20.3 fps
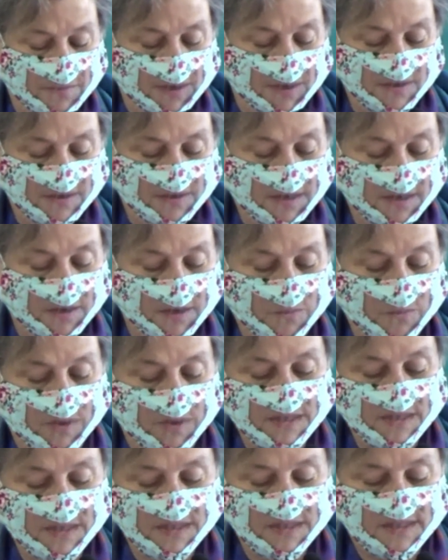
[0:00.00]
how
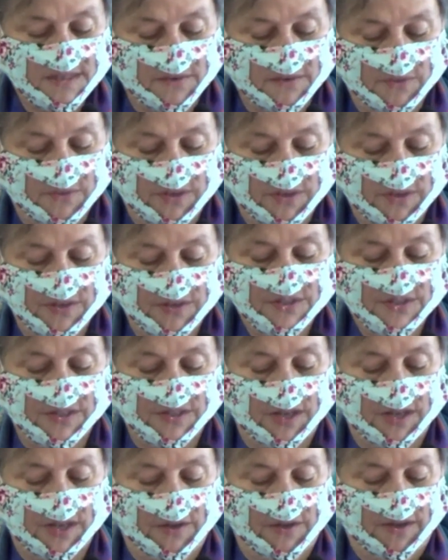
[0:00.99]
once several years
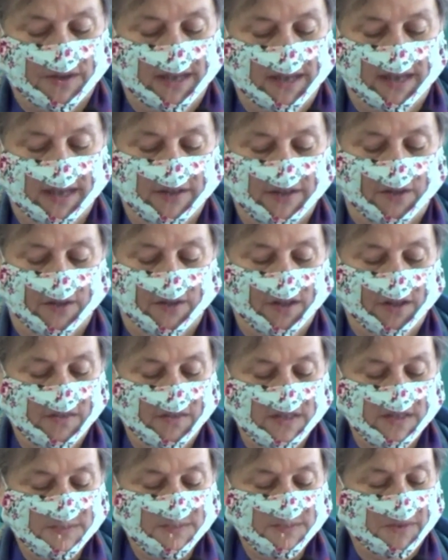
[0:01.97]
ago I had all
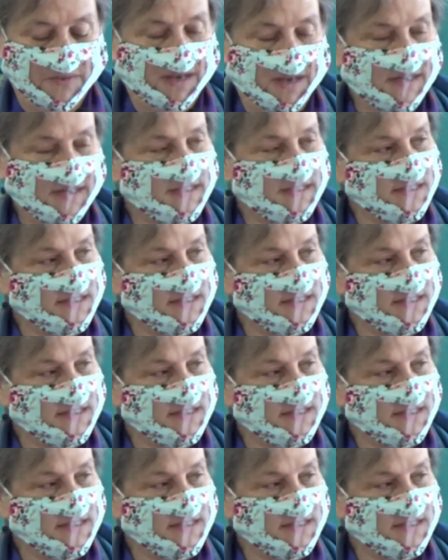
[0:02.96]
these boxes of